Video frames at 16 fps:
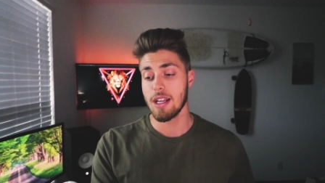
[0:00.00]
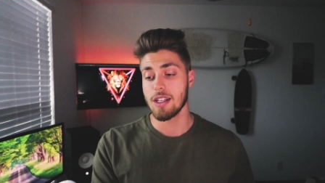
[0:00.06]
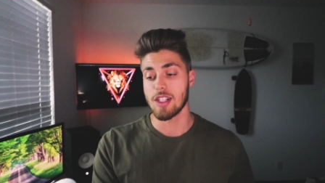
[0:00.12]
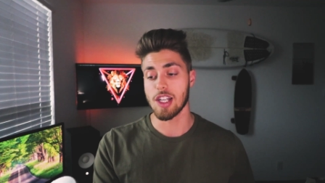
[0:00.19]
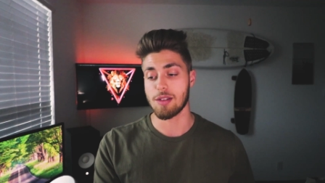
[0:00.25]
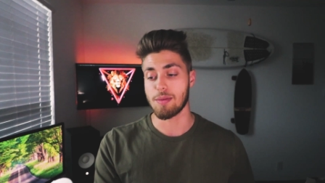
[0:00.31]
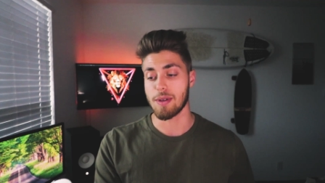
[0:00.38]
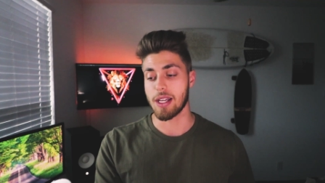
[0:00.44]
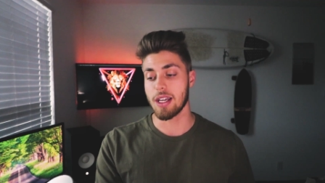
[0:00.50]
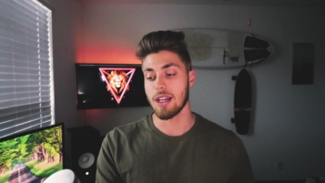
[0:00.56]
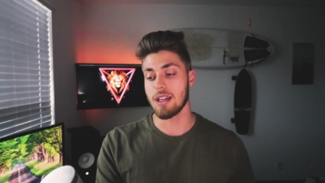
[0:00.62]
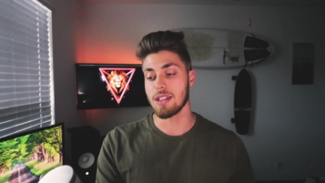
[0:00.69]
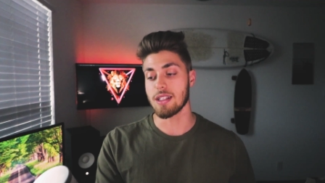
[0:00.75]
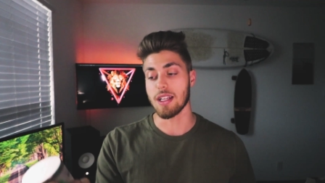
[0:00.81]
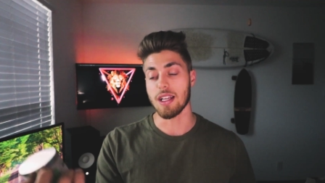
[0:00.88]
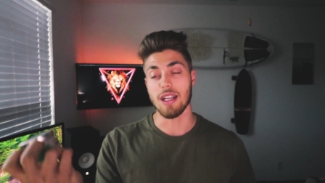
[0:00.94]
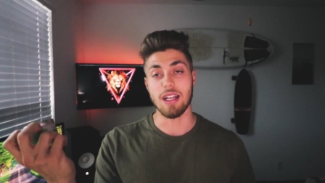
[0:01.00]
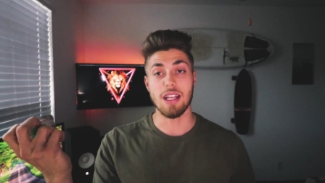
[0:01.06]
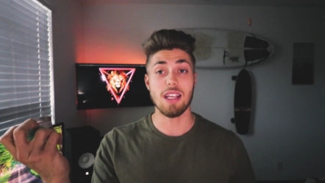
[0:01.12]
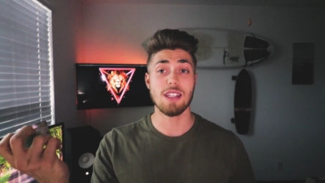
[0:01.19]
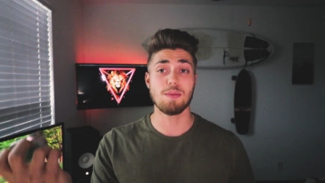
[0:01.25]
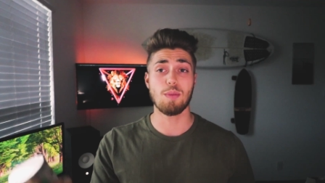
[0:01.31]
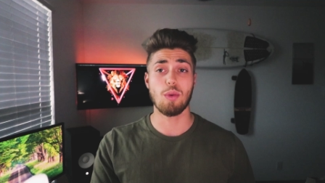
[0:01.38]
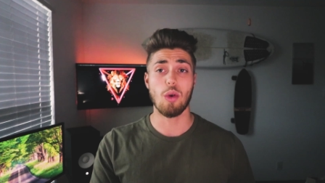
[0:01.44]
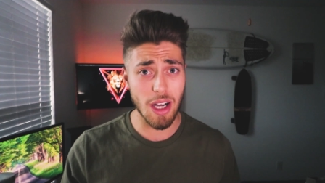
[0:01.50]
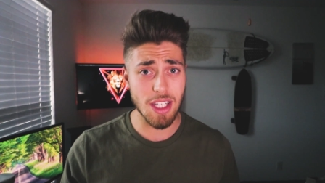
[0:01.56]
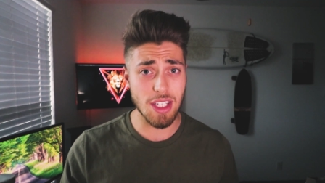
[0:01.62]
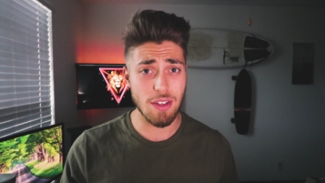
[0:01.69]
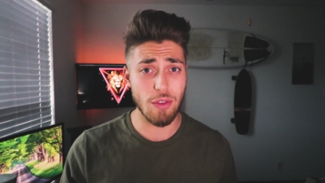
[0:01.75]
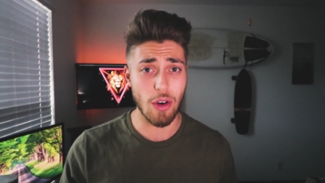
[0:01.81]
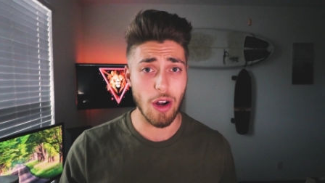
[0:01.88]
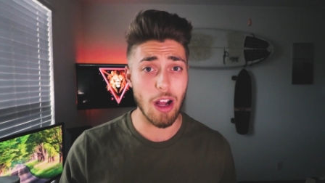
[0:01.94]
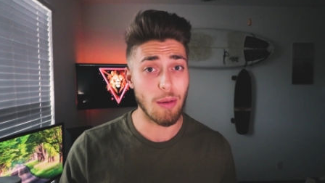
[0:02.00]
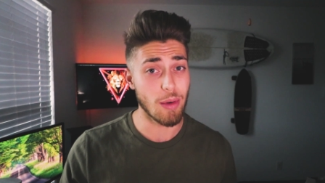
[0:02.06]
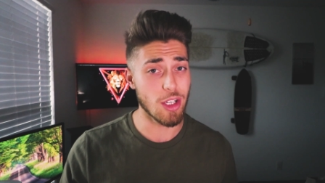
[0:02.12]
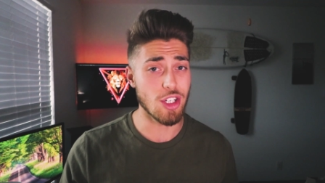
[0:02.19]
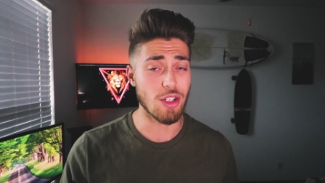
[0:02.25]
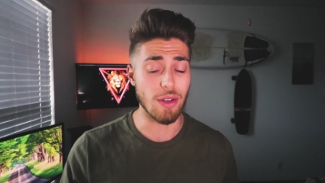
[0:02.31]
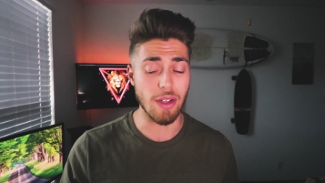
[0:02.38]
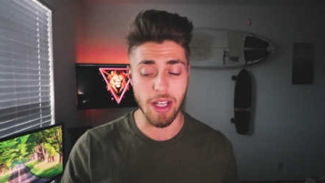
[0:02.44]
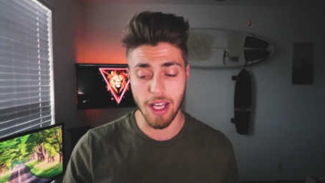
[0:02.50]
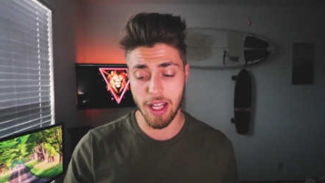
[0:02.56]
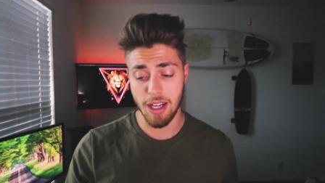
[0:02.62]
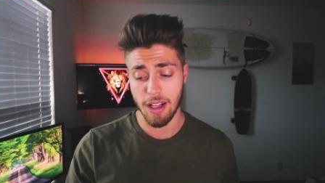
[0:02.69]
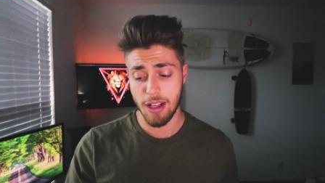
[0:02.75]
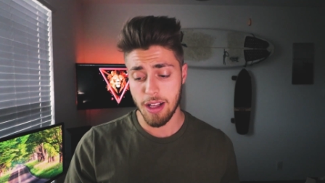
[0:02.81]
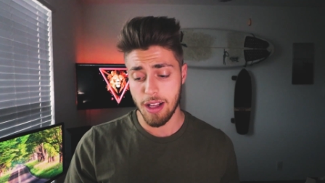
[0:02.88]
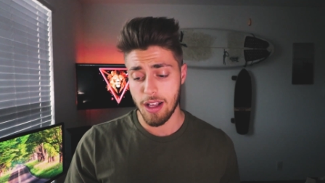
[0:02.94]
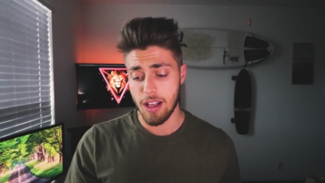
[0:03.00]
just because it is pricey for how much you get.